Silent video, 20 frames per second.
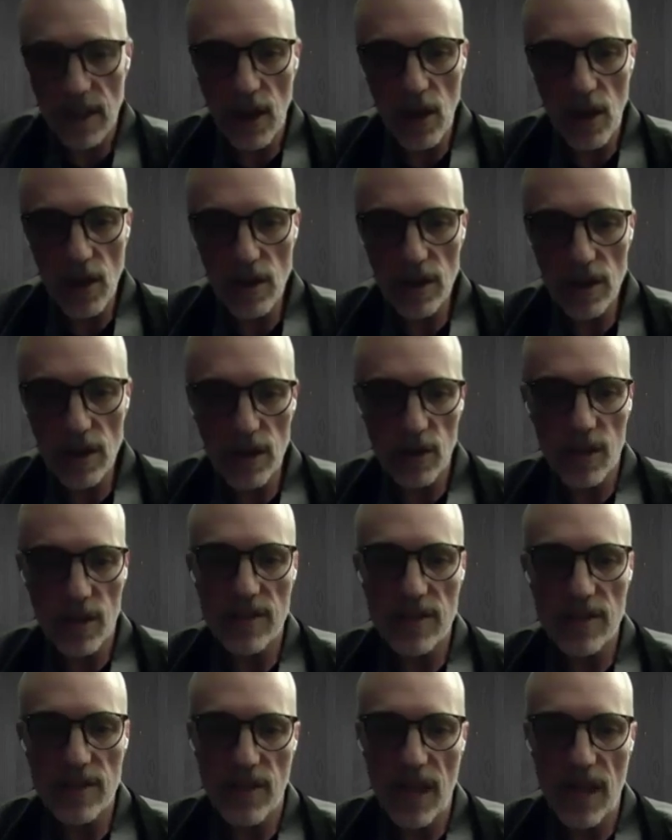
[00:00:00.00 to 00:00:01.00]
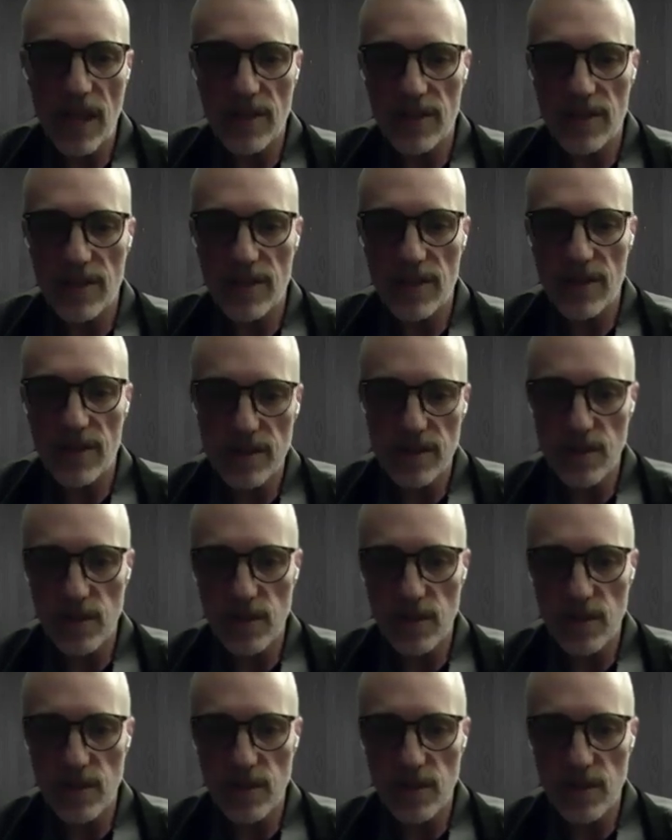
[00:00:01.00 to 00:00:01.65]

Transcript: All aggressive actions